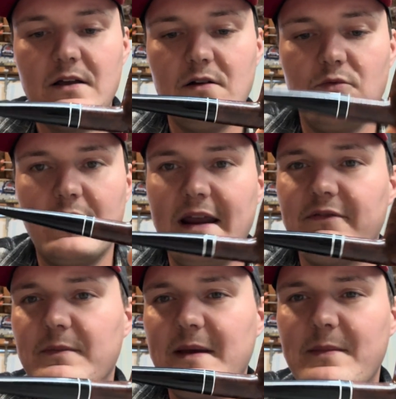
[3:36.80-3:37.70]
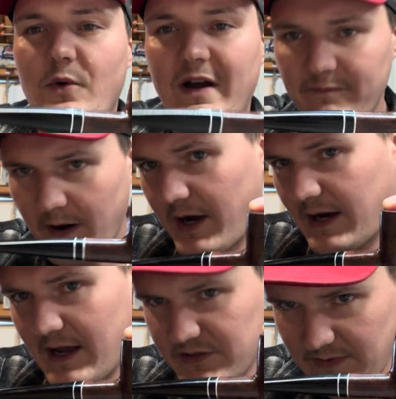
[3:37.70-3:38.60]
whenever me and my wife bought our
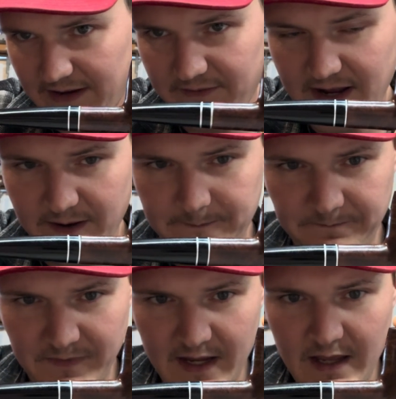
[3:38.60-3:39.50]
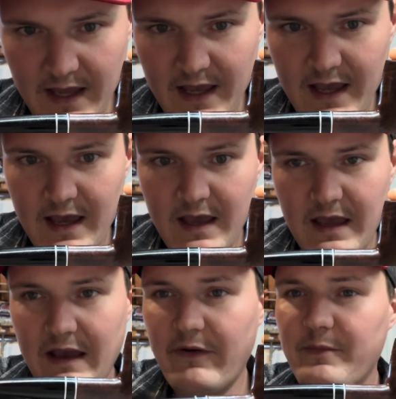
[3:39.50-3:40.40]
house we have now,
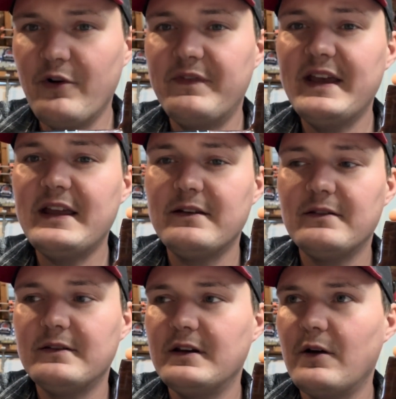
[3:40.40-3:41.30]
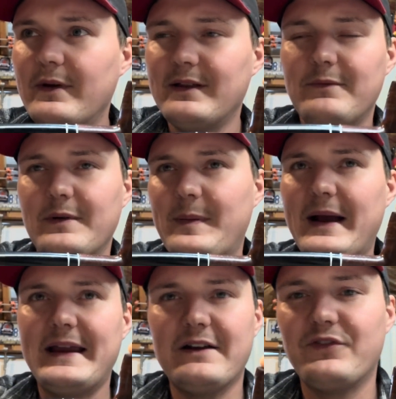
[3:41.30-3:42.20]
and we moved in, we were
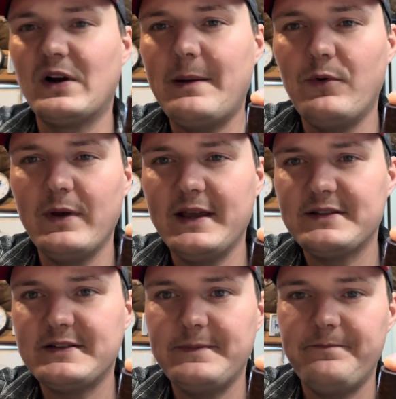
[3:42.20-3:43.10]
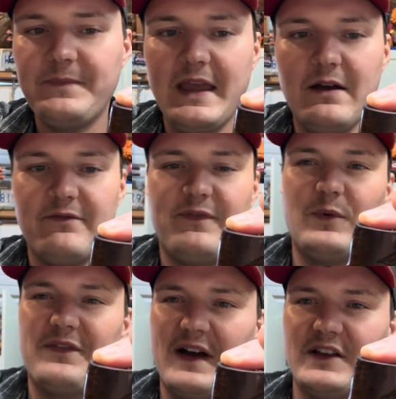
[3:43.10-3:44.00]
probably here for a couple weeks, and we
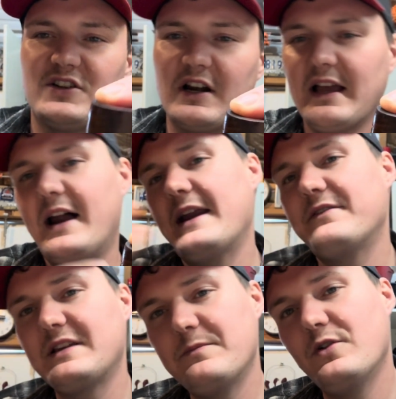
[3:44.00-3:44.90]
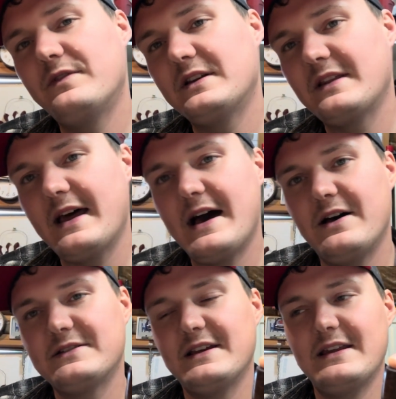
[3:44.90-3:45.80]
finally got everything moved into the
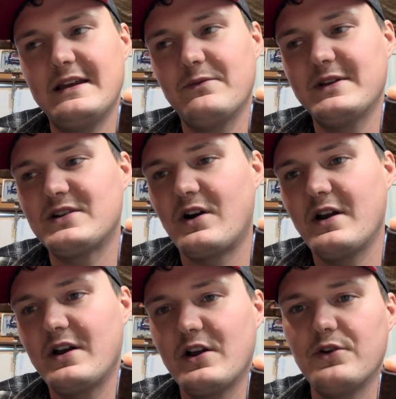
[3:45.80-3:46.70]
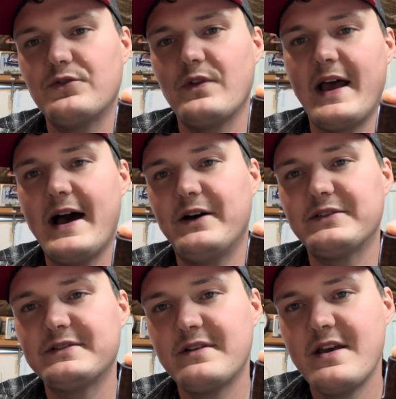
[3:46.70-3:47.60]
house, and then we started to go through the
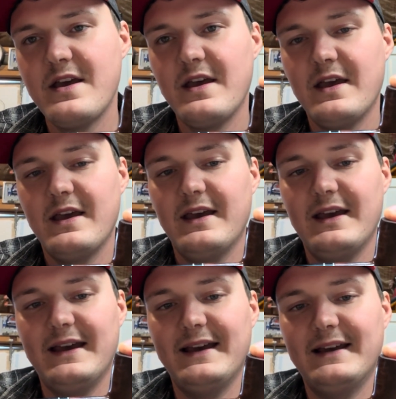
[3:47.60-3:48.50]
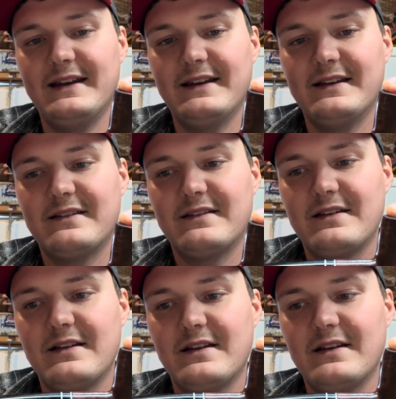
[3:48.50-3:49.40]
house, and
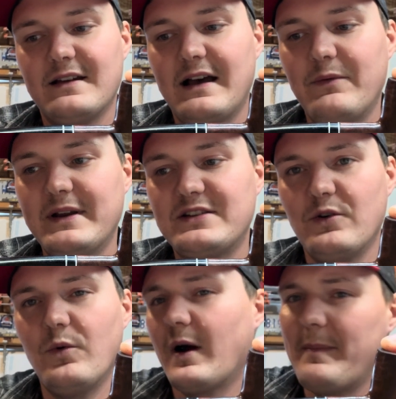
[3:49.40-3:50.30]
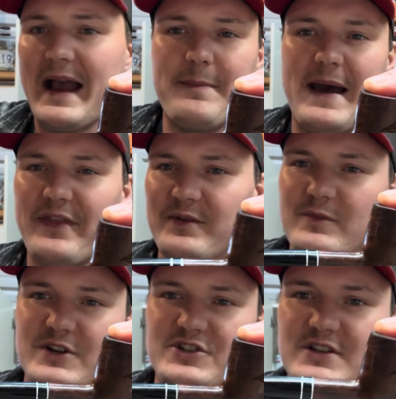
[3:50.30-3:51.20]
I went to our back bathroom,
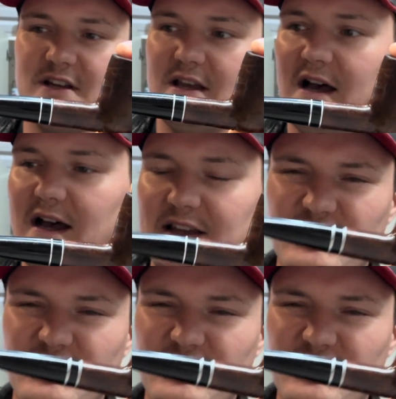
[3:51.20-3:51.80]
which is